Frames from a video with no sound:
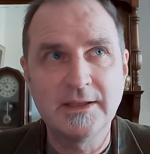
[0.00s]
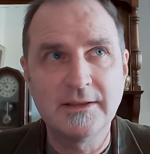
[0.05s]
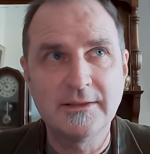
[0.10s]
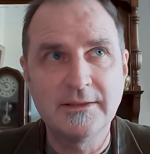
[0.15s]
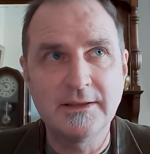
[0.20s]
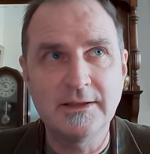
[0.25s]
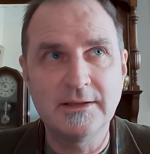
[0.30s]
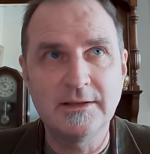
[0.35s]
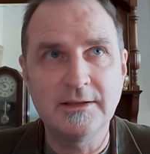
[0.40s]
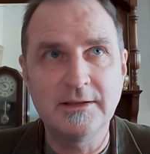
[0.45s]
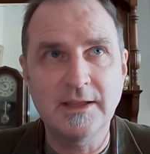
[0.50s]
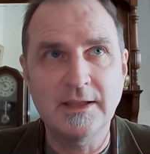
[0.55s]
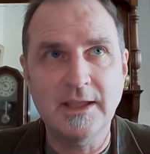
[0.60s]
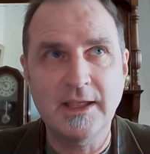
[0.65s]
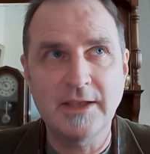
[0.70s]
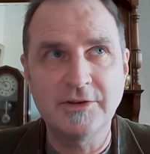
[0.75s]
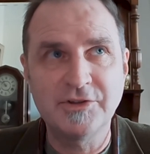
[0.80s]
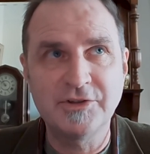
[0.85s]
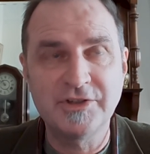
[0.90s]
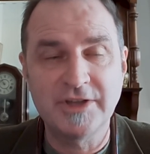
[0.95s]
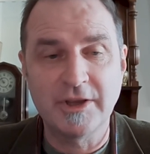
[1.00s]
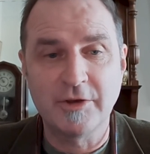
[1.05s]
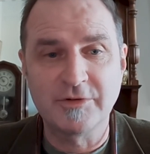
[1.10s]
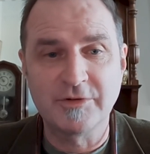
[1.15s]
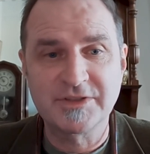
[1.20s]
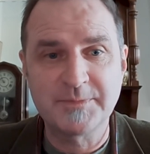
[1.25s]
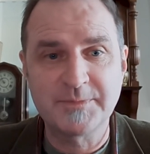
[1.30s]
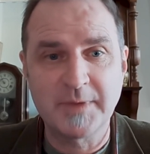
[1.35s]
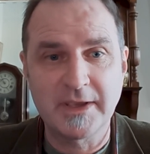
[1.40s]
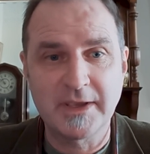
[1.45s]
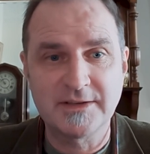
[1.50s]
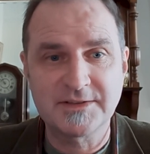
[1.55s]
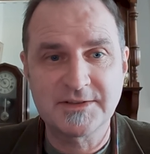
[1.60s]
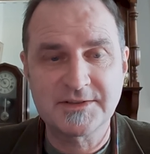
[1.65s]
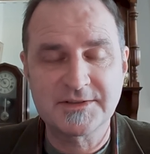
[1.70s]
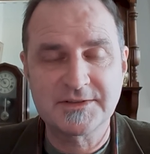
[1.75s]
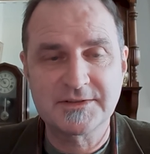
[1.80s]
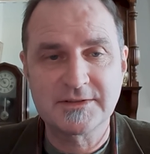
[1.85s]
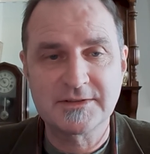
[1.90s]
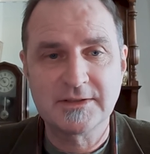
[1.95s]
in the NGO
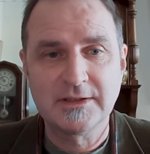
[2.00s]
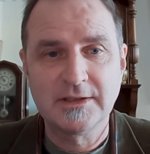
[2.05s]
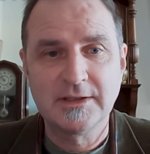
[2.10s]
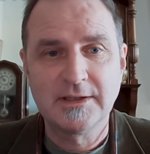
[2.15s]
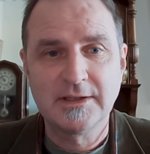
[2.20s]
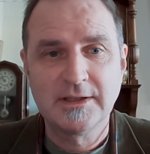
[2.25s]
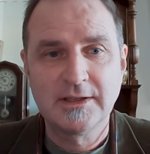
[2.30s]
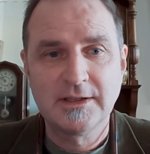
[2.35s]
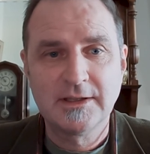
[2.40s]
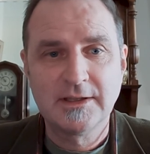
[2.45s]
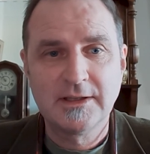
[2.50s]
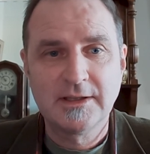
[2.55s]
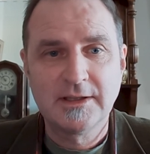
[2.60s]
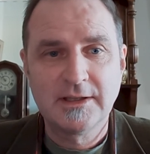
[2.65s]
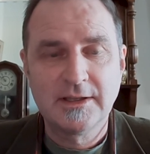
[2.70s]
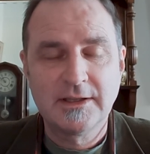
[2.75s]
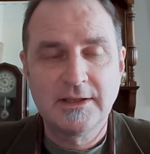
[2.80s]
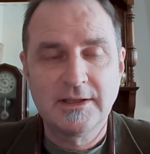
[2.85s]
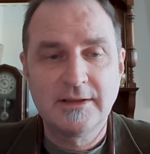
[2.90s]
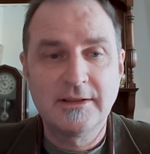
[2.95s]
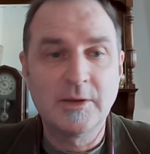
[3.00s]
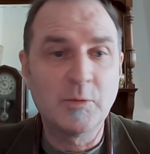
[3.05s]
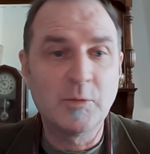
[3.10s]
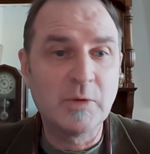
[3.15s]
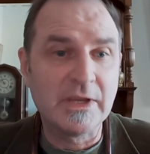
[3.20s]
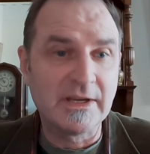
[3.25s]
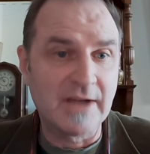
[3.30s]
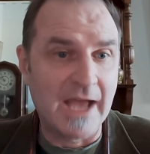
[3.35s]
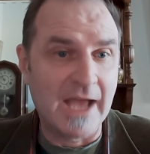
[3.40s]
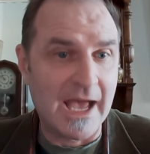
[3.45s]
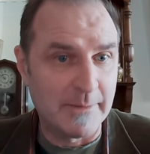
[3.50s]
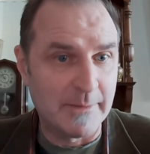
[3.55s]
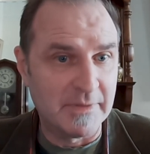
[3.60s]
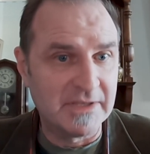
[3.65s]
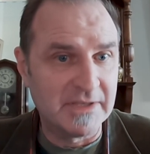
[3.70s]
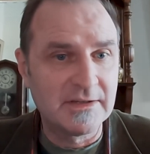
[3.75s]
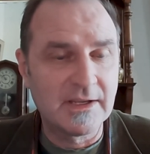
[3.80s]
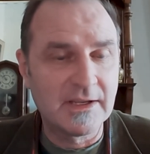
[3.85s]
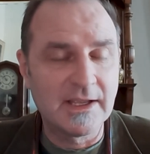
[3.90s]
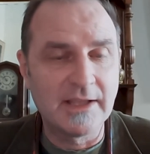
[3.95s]
space that we inhabit,